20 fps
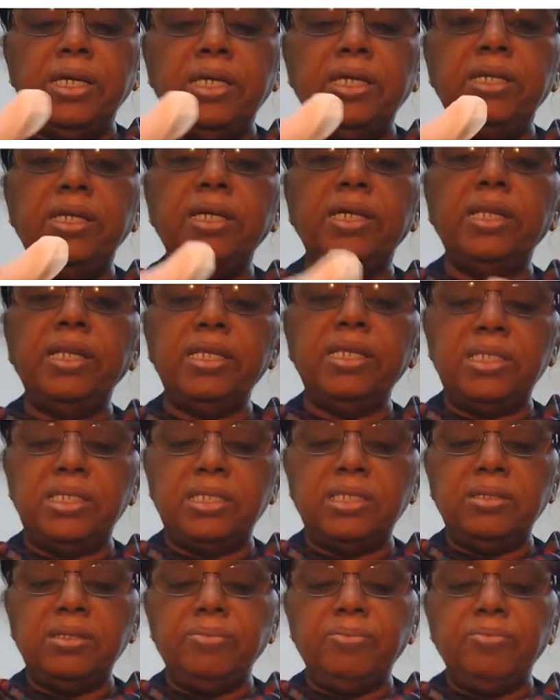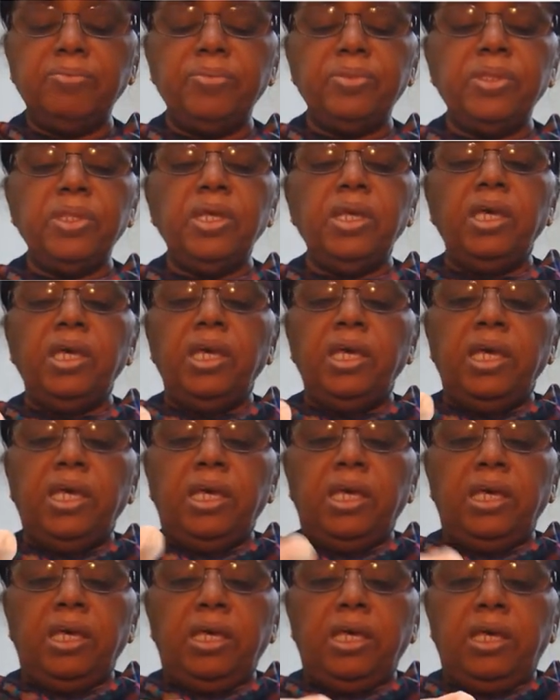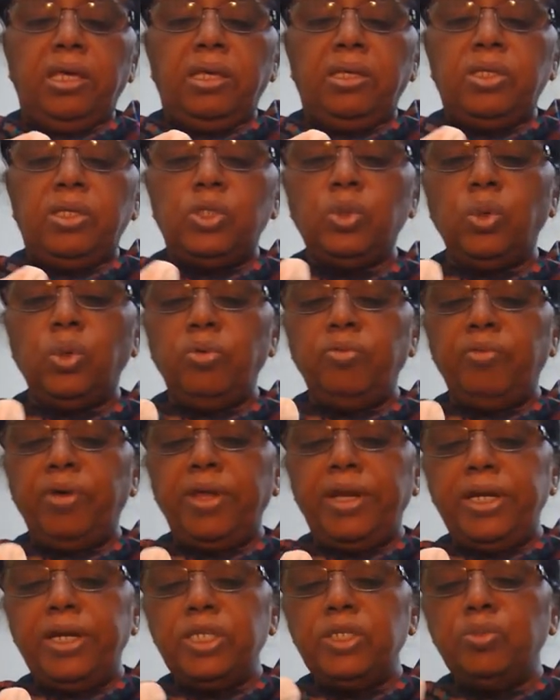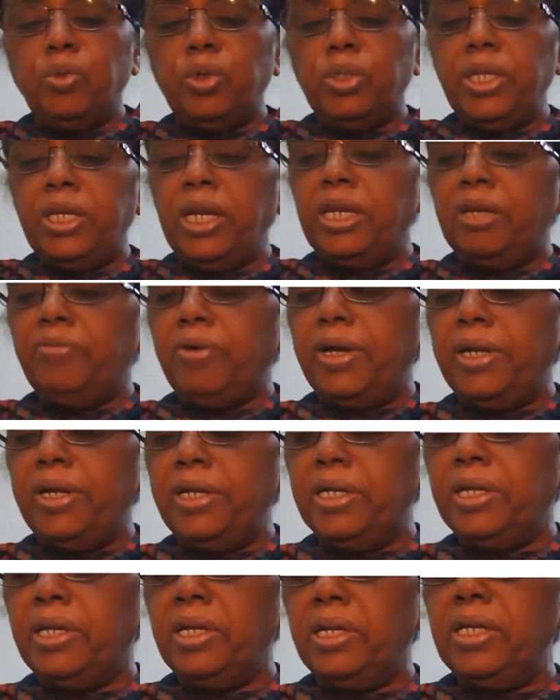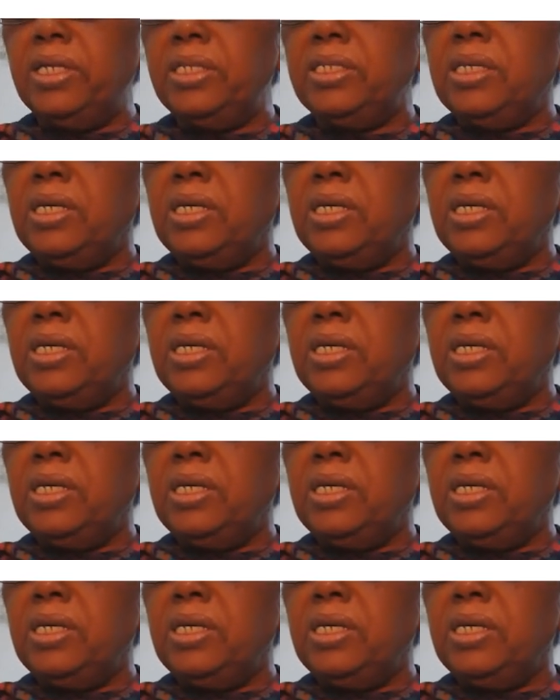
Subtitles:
degrees. So when it is more than 85 degrees